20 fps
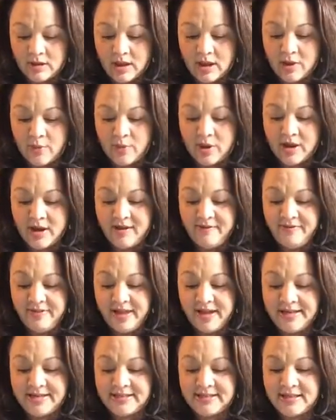And what I've
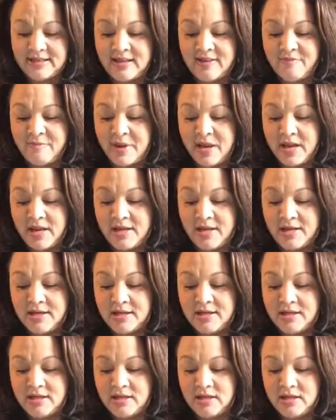liked is that they've made
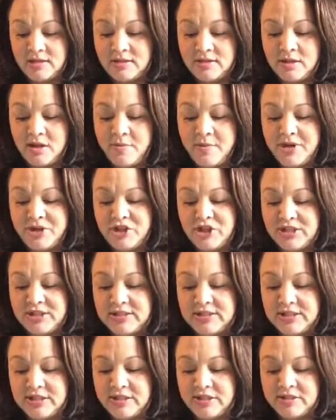it so much
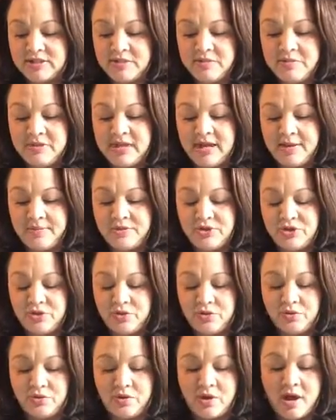easier. Sometimes
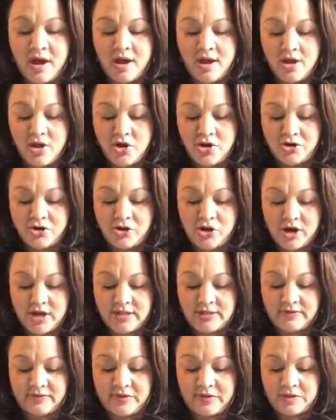you'll cut your
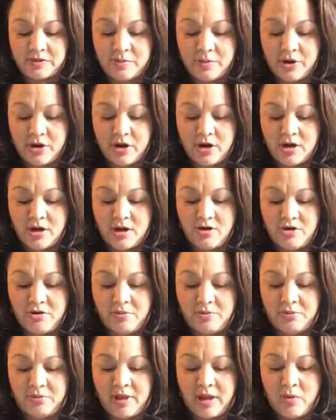transfers apart and
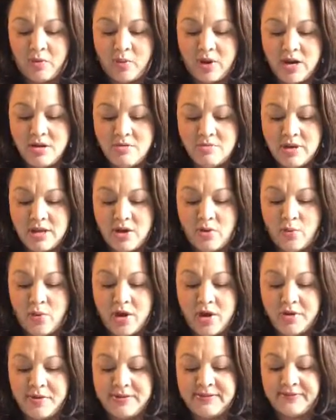you're like, wait a minute,
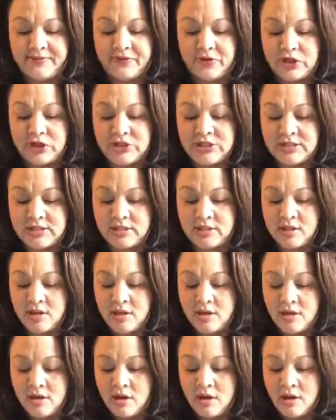what goes first?
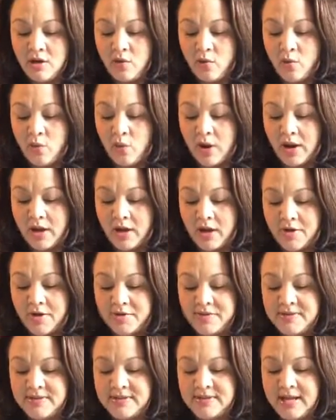What
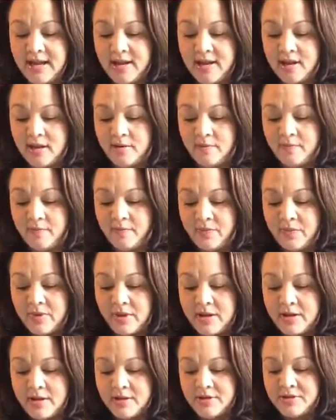goes second?
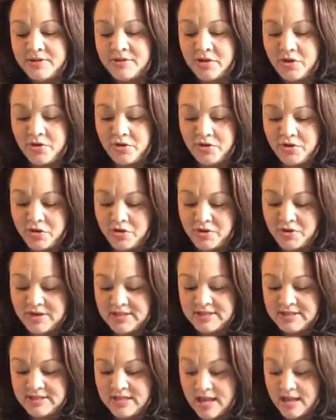So you'll
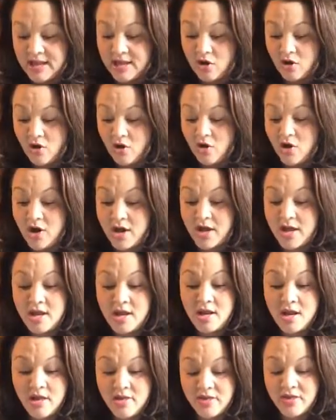notice that
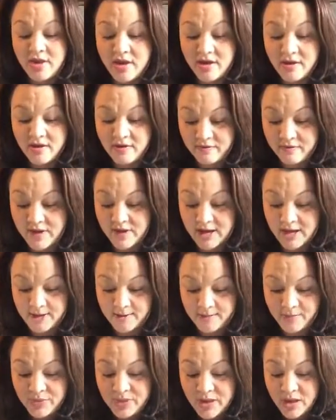on the
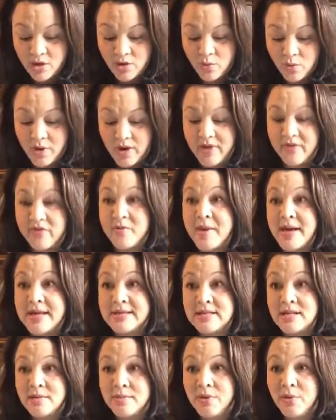vine, one of them
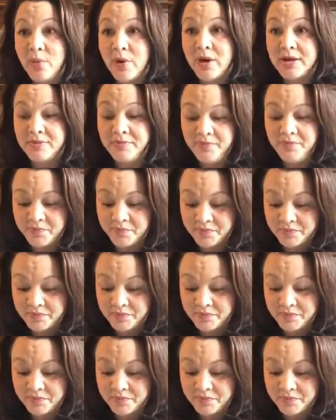has a number 1